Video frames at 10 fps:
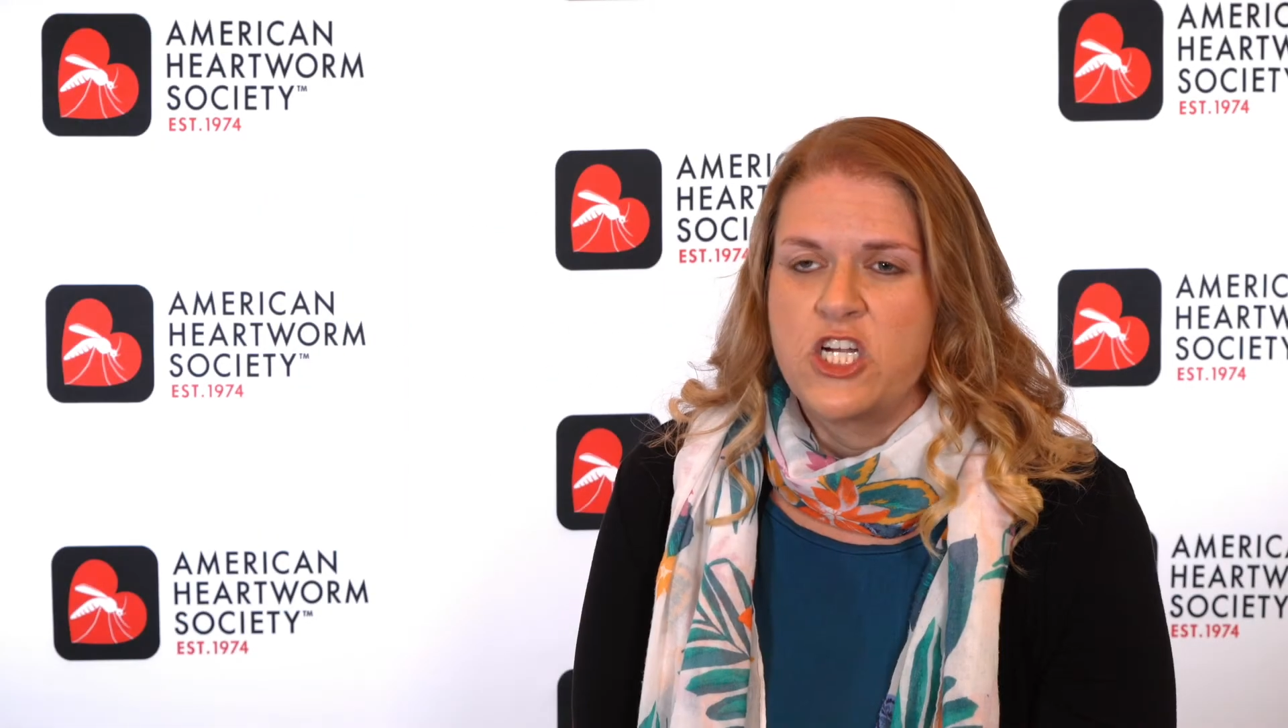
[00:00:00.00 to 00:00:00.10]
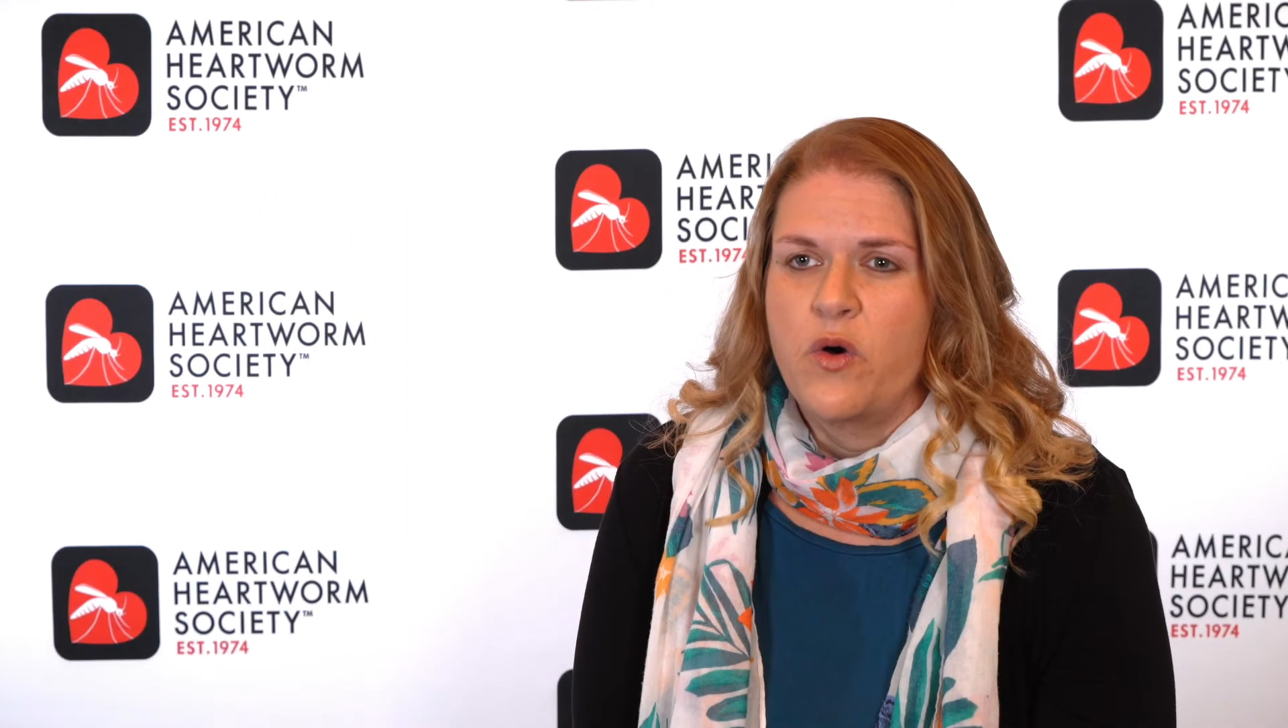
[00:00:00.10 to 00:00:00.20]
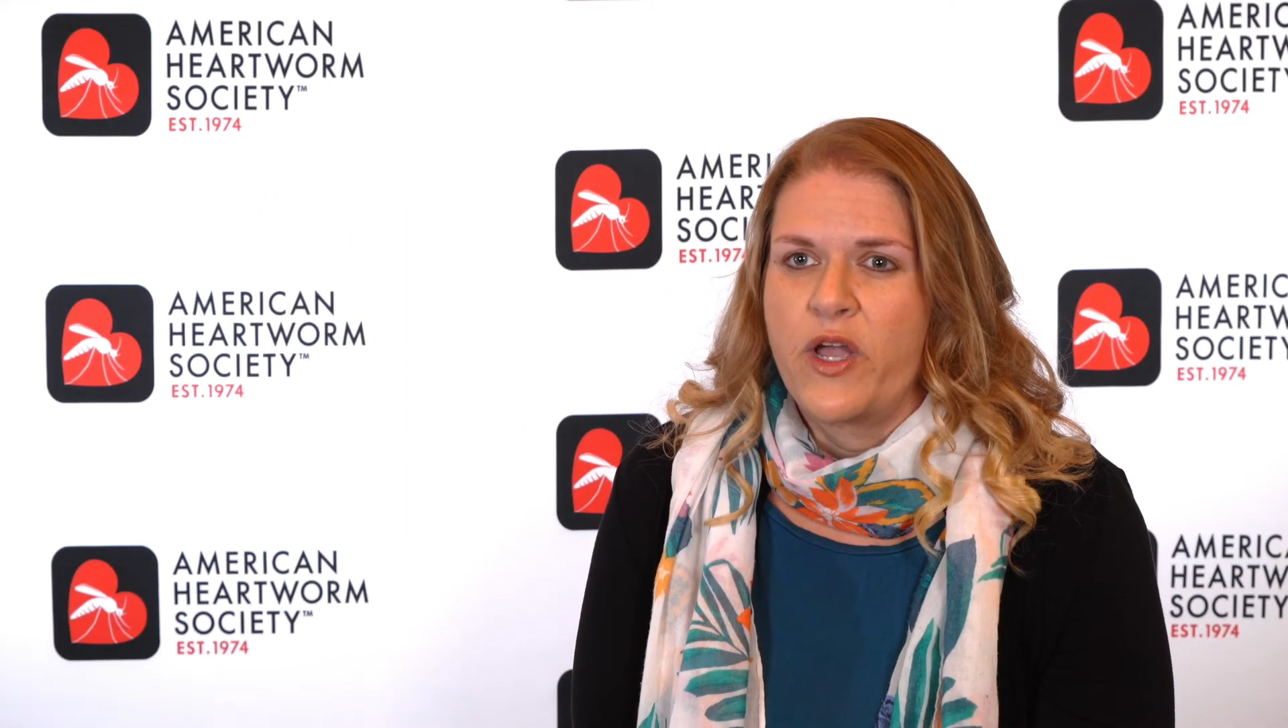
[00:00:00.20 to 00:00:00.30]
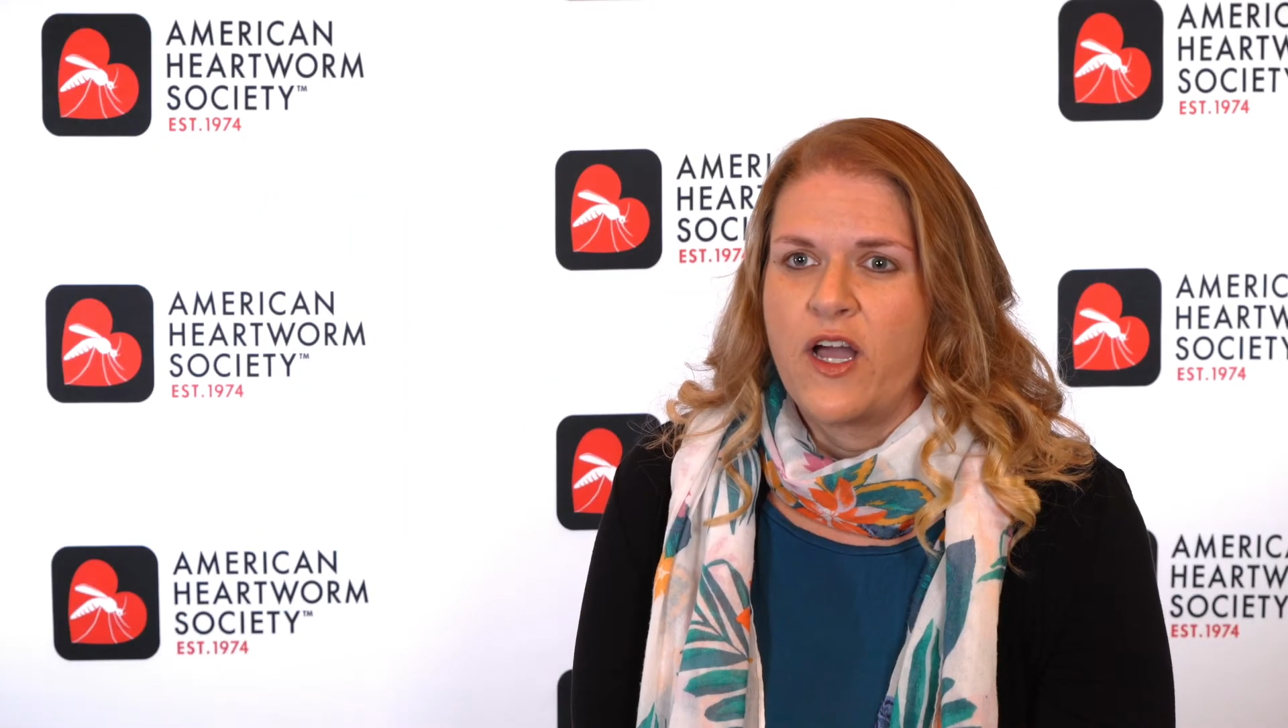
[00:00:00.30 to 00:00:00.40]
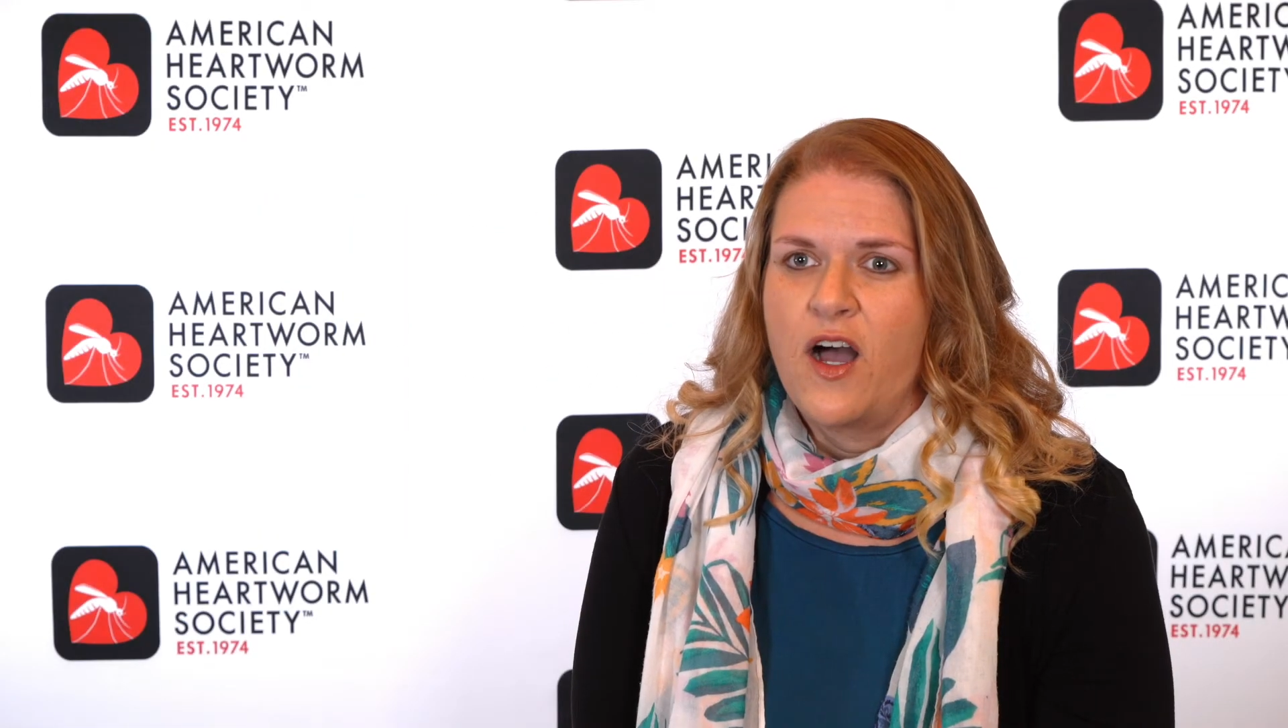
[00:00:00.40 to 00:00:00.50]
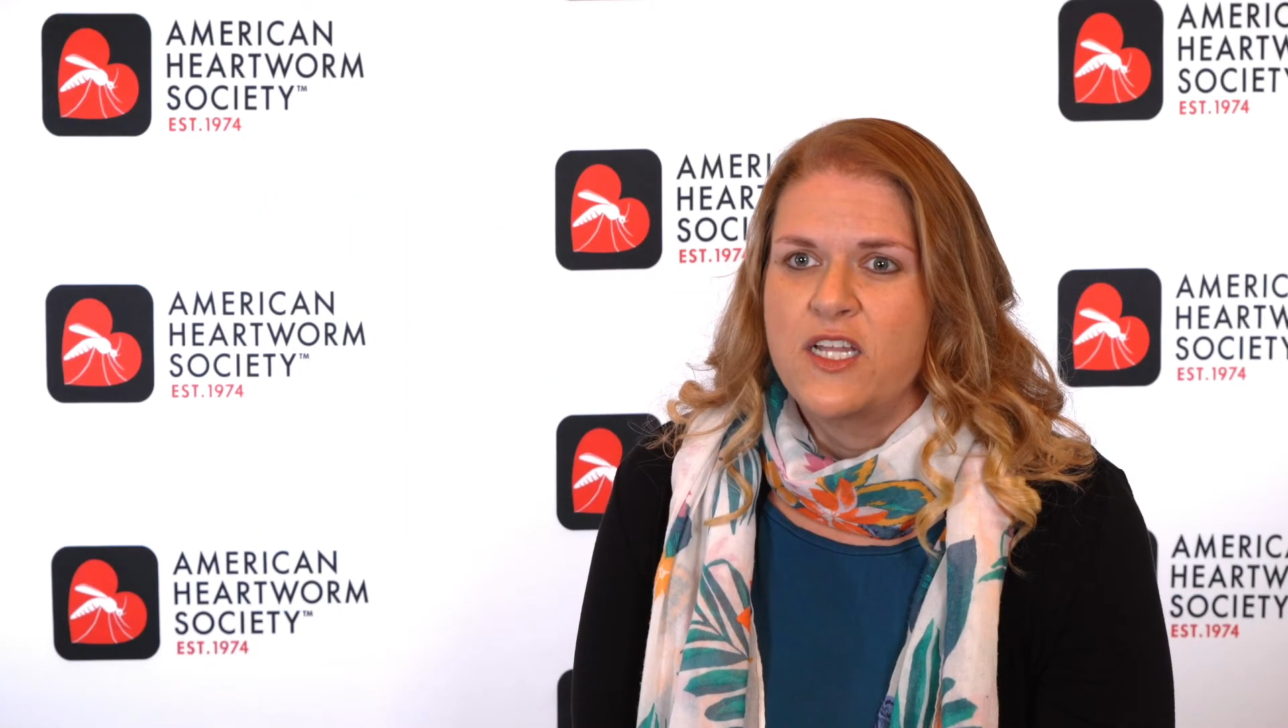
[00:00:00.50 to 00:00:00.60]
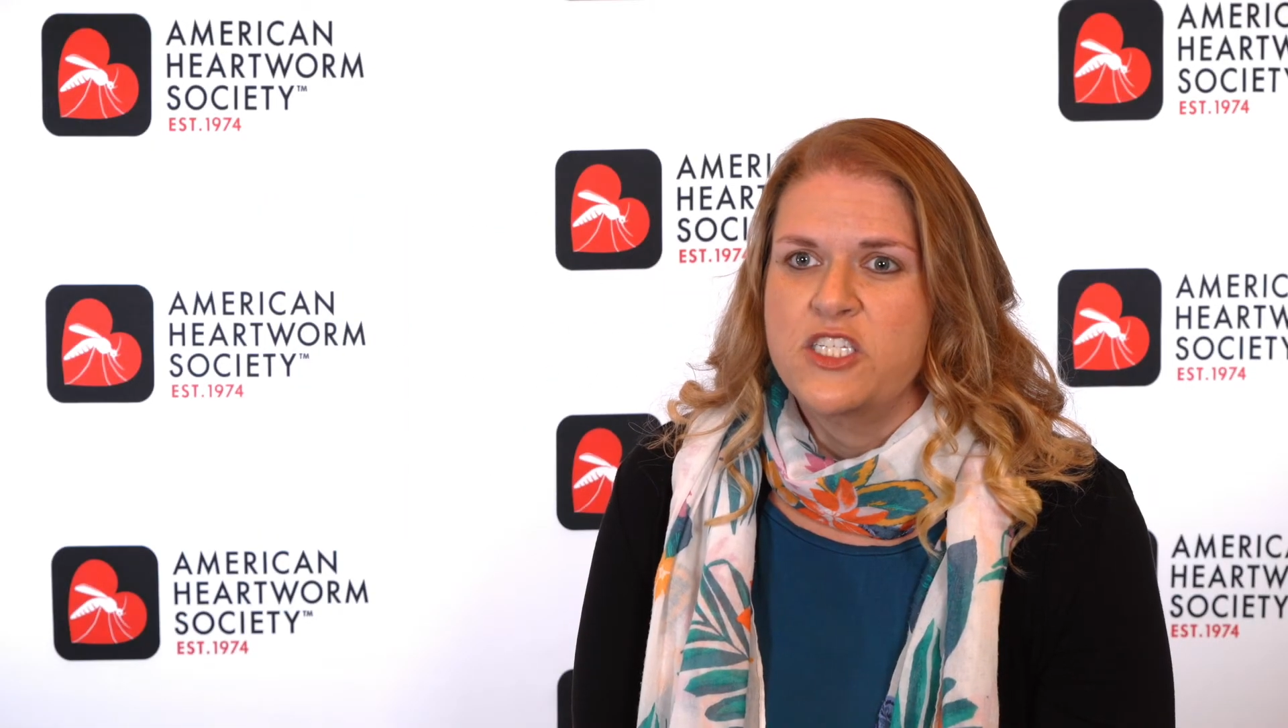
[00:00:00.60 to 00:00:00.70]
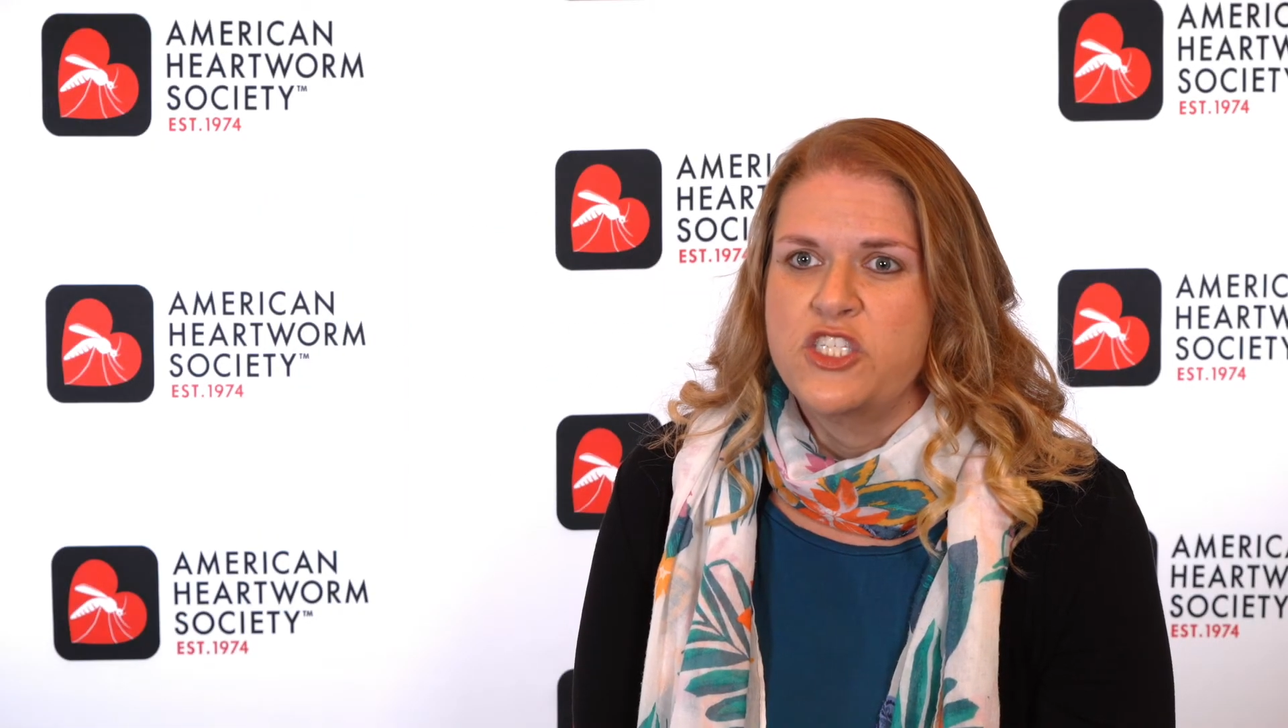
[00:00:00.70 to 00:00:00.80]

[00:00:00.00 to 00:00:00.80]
going on?